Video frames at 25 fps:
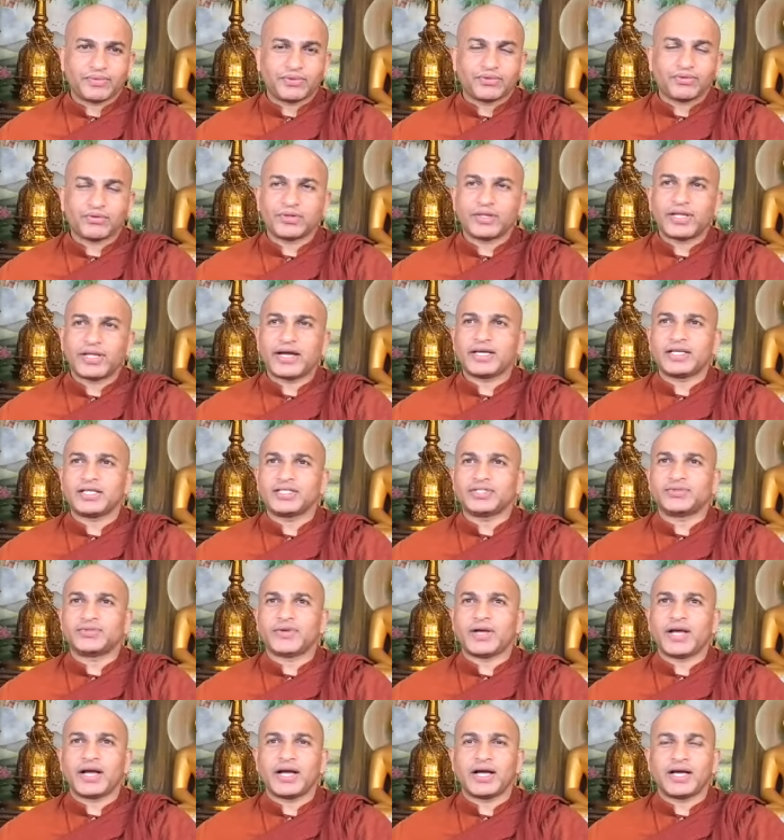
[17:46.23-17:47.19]
So that
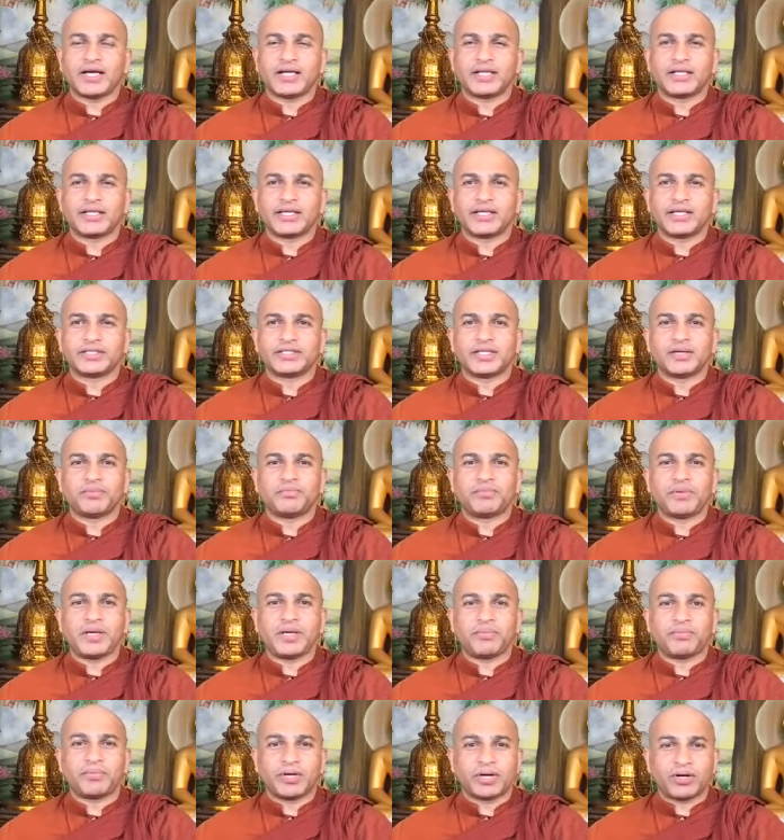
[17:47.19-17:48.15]
is where they, the
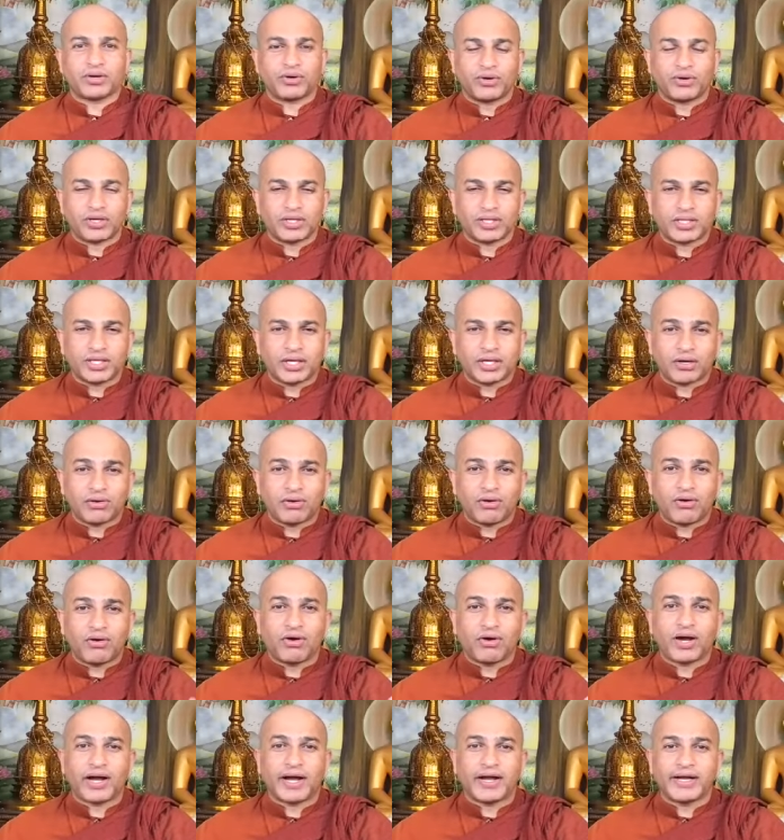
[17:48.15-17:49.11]
people got the
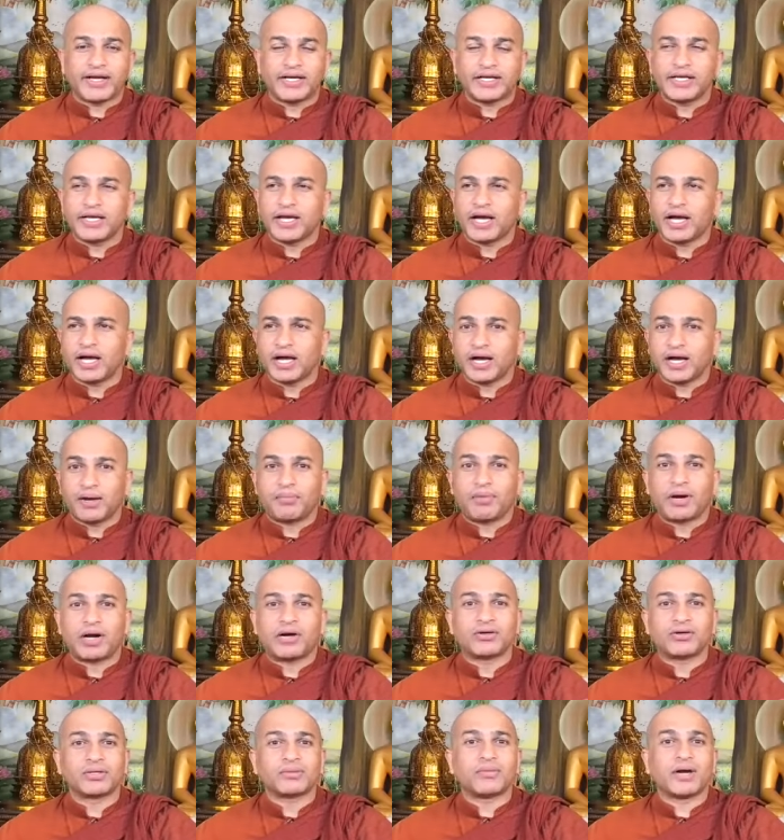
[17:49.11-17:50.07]
wrong idea
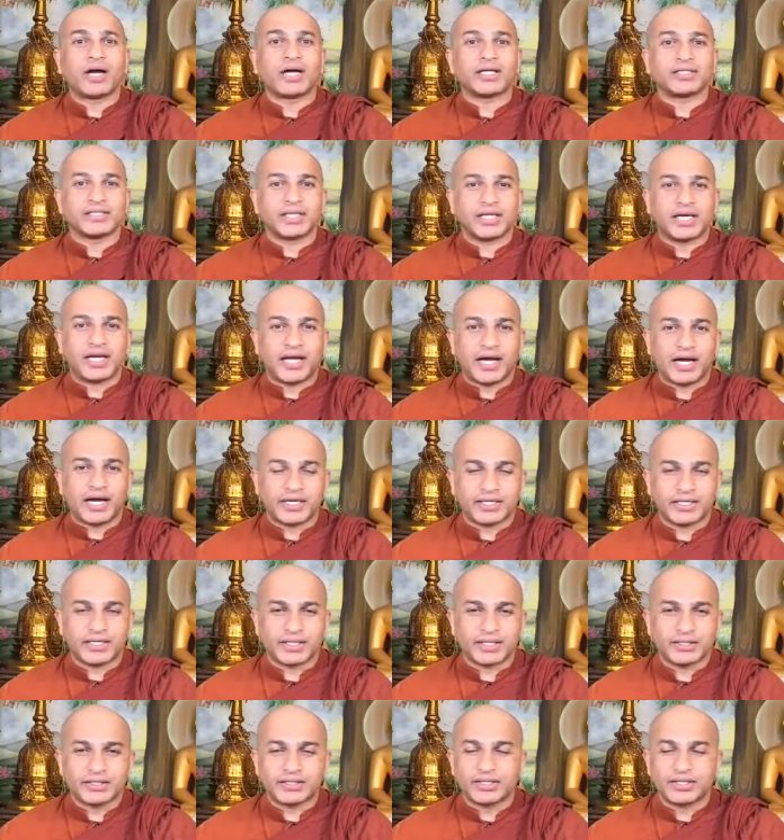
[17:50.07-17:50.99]
about martial art.